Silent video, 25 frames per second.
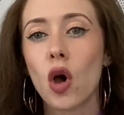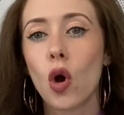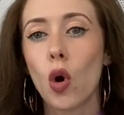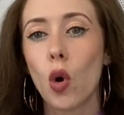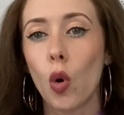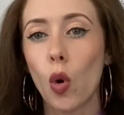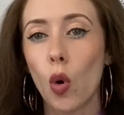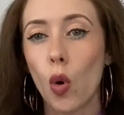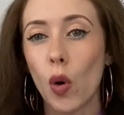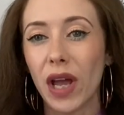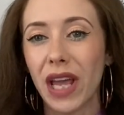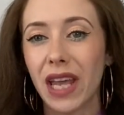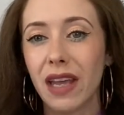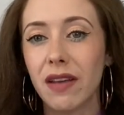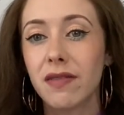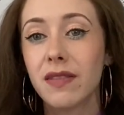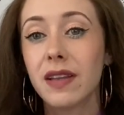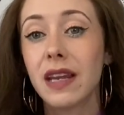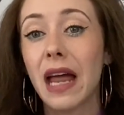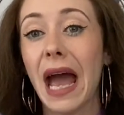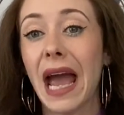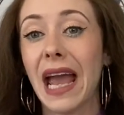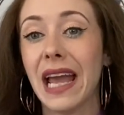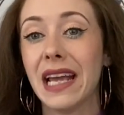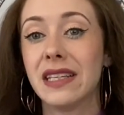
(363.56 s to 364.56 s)
or even
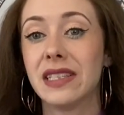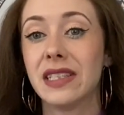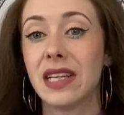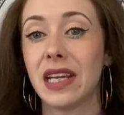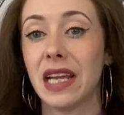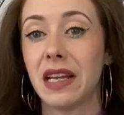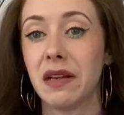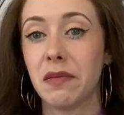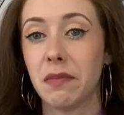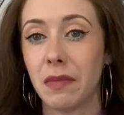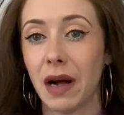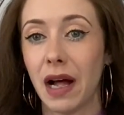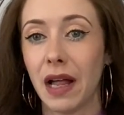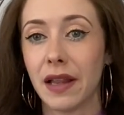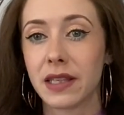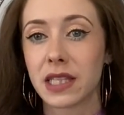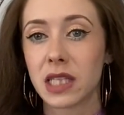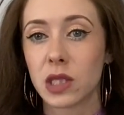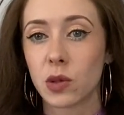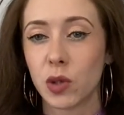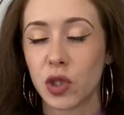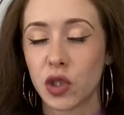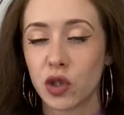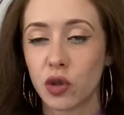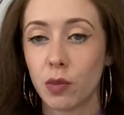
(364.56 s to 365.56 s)
18 months,
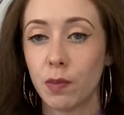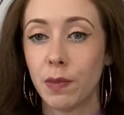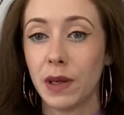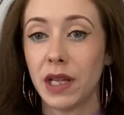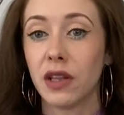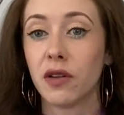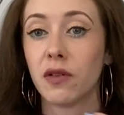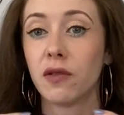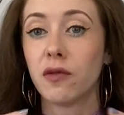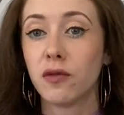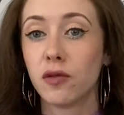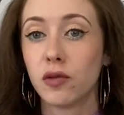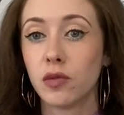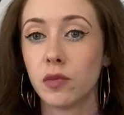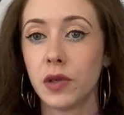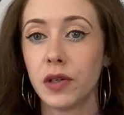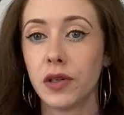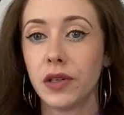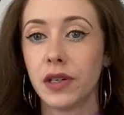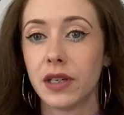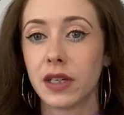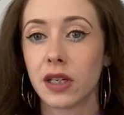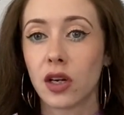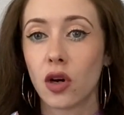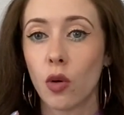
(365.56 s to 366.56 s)
which will be the full moon
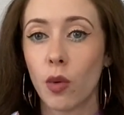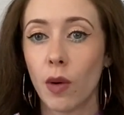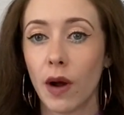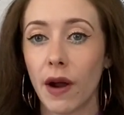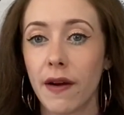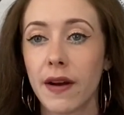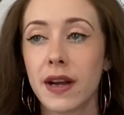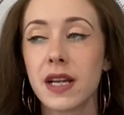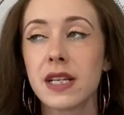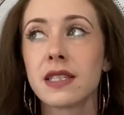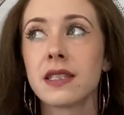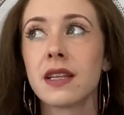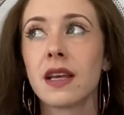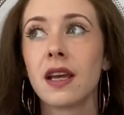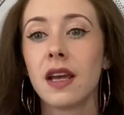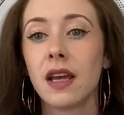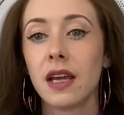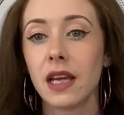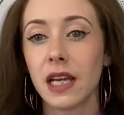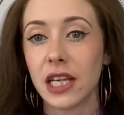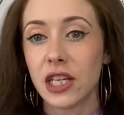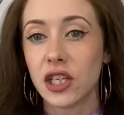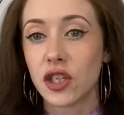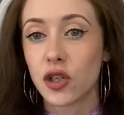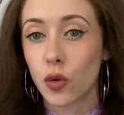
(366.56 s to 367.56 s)
in Aquarius
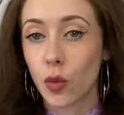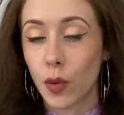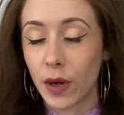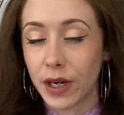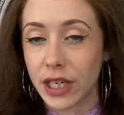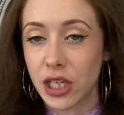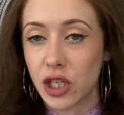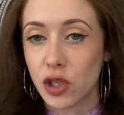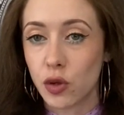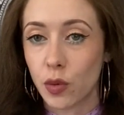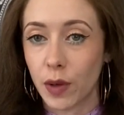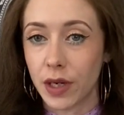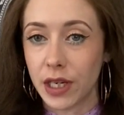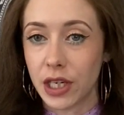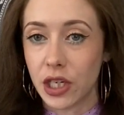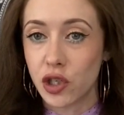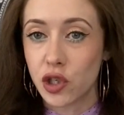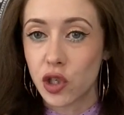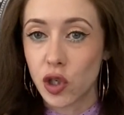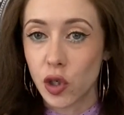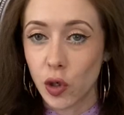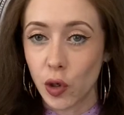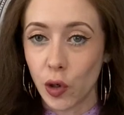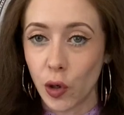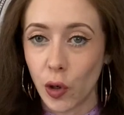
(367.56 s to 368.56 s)
in
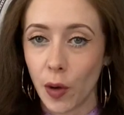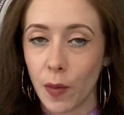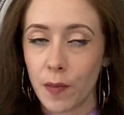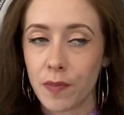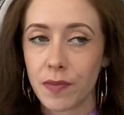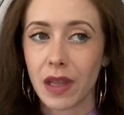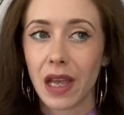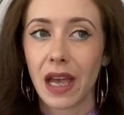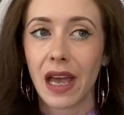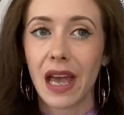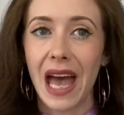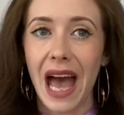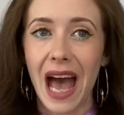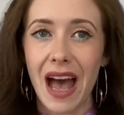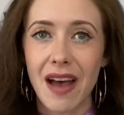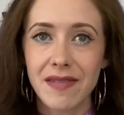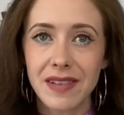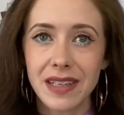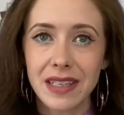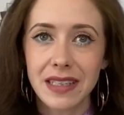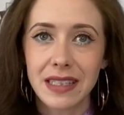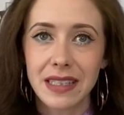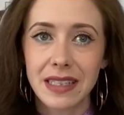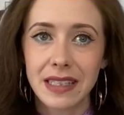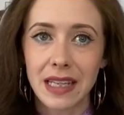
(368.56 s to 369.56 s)
2022.
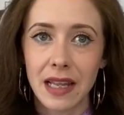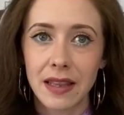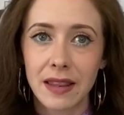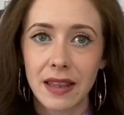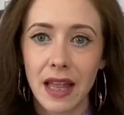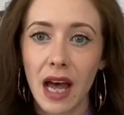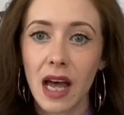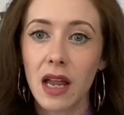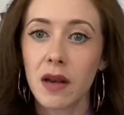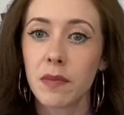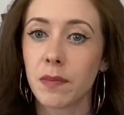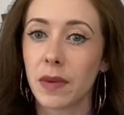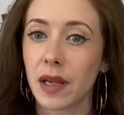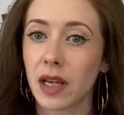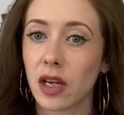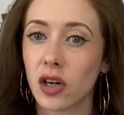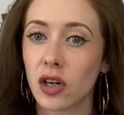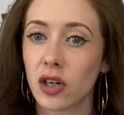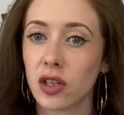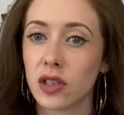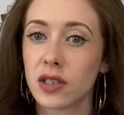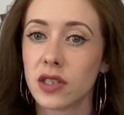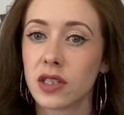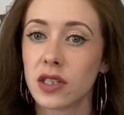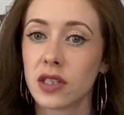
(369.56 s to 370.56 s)
Having said that,
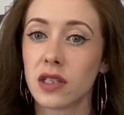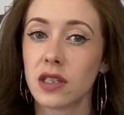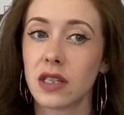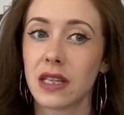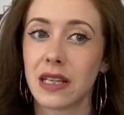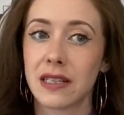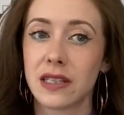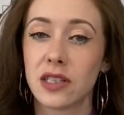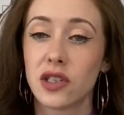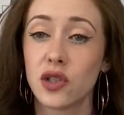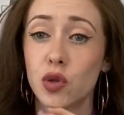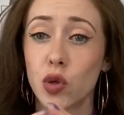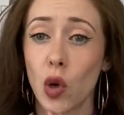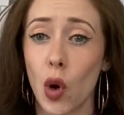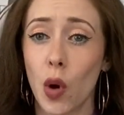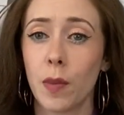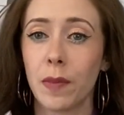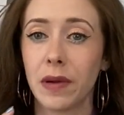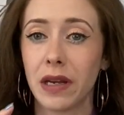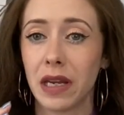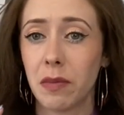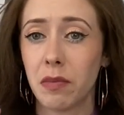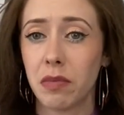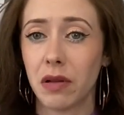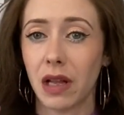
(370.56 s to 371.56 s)
because there's so
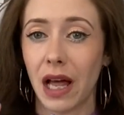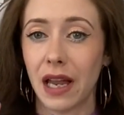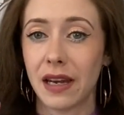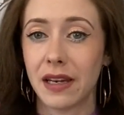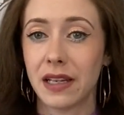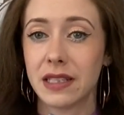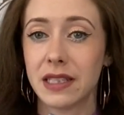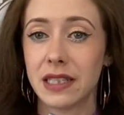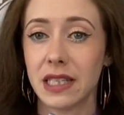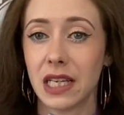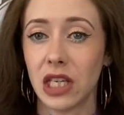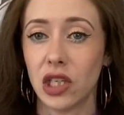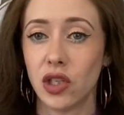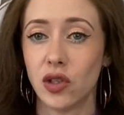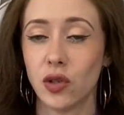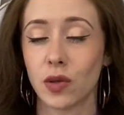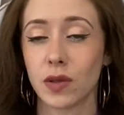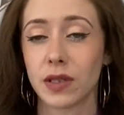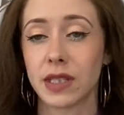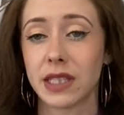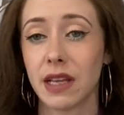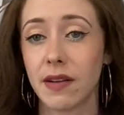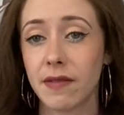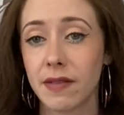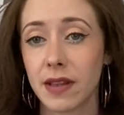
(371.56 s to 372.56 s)
many planets in your
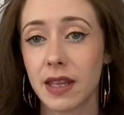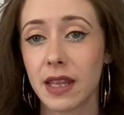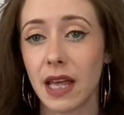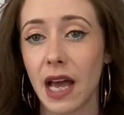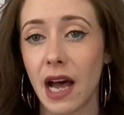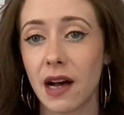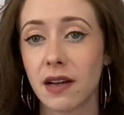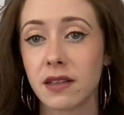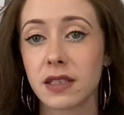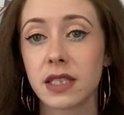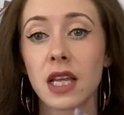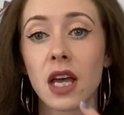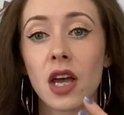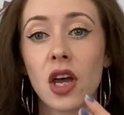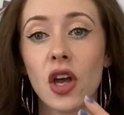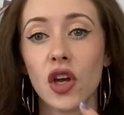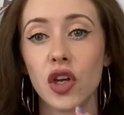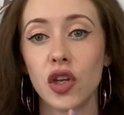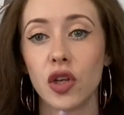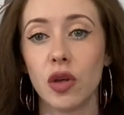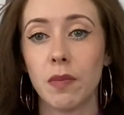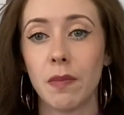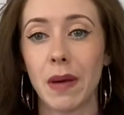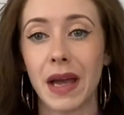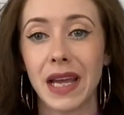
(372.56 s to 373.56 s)
7th house,
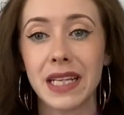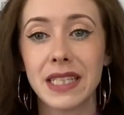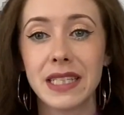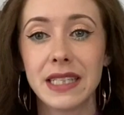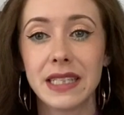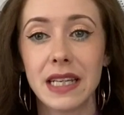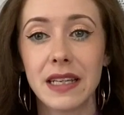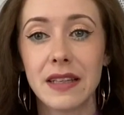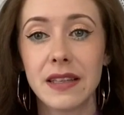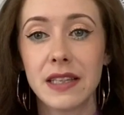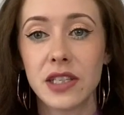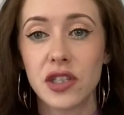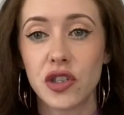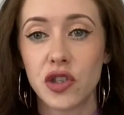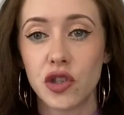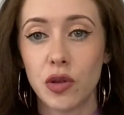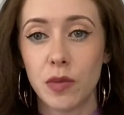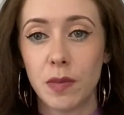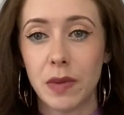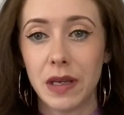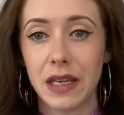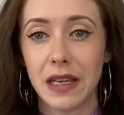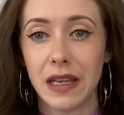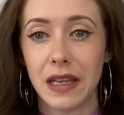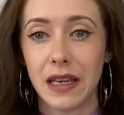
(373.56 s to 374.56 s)
you may see this new
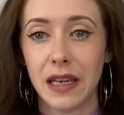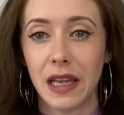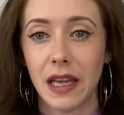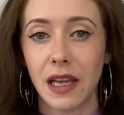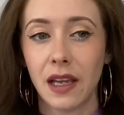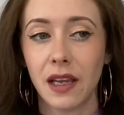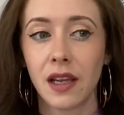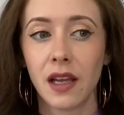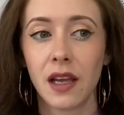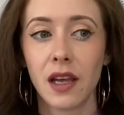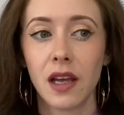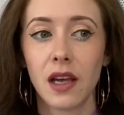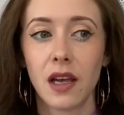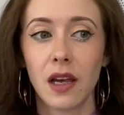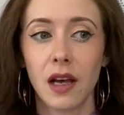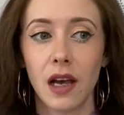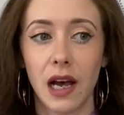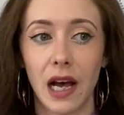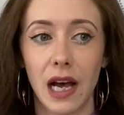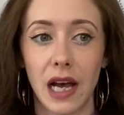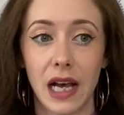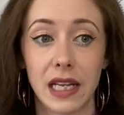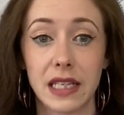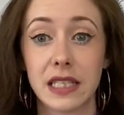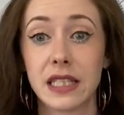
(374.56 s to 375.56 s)
beginning
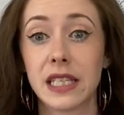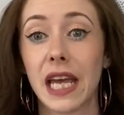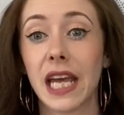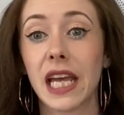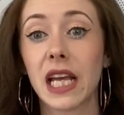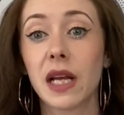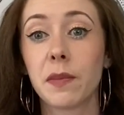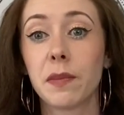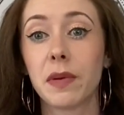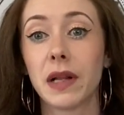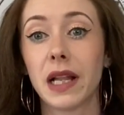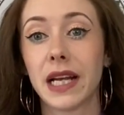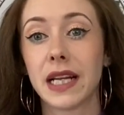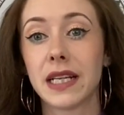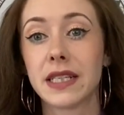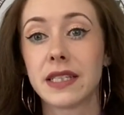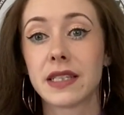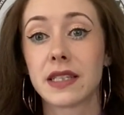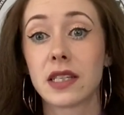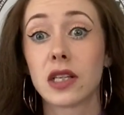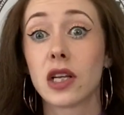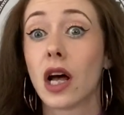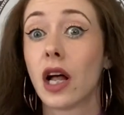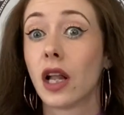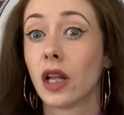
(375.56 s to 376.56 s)
take
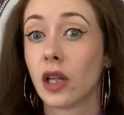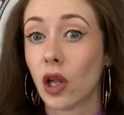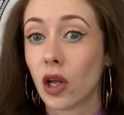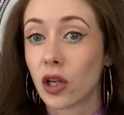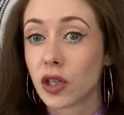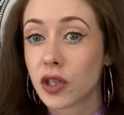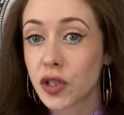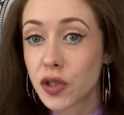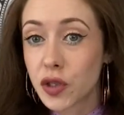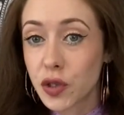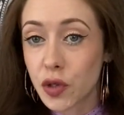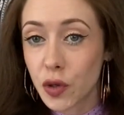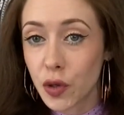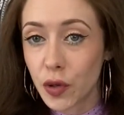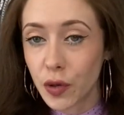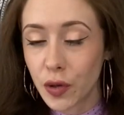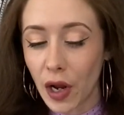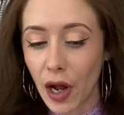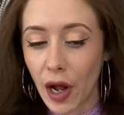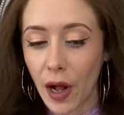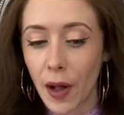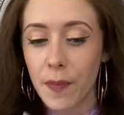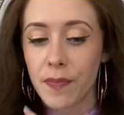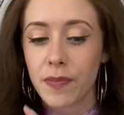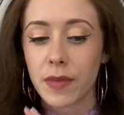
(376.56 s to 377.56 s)
place a lot
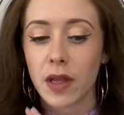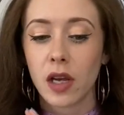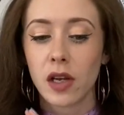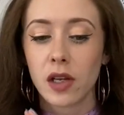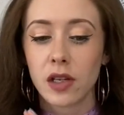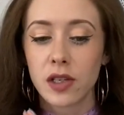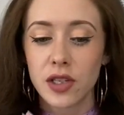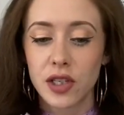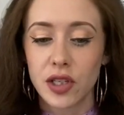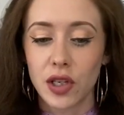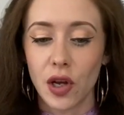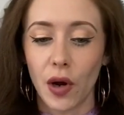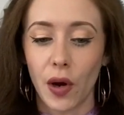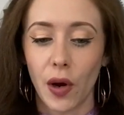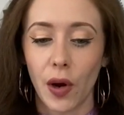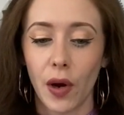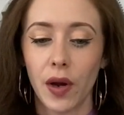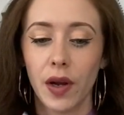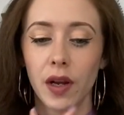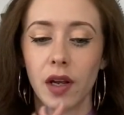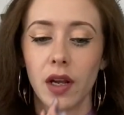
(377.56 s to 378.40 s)
sooner. So